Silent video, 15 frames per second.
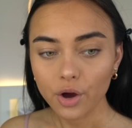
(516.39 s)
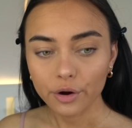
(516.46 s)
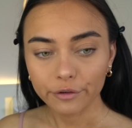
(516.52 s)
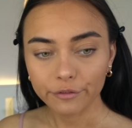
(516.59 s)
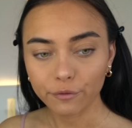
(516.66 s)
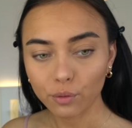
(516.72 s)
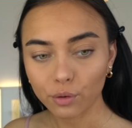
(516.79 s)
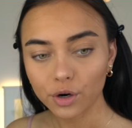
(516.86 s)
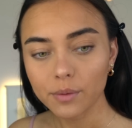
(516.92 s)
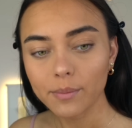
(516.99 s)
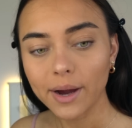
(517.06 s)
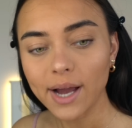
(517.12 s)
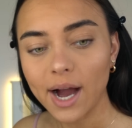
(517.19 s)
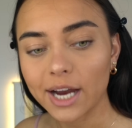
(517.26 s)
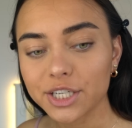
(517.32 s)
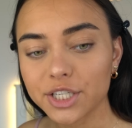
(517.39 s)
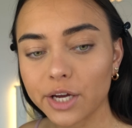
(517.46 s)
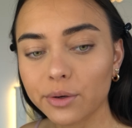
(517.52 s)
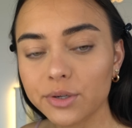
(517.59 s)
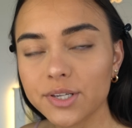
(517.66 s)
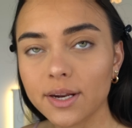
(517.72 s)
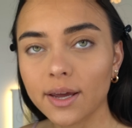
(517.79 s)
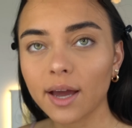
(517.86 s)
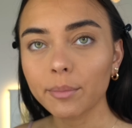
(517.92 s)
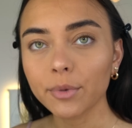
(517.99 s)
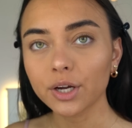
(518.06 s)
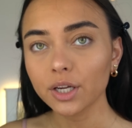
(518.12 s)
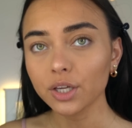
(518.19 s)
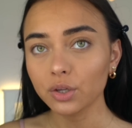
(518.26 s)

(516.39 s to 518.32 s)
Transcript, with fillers: For my eyeshadow today, I'm going to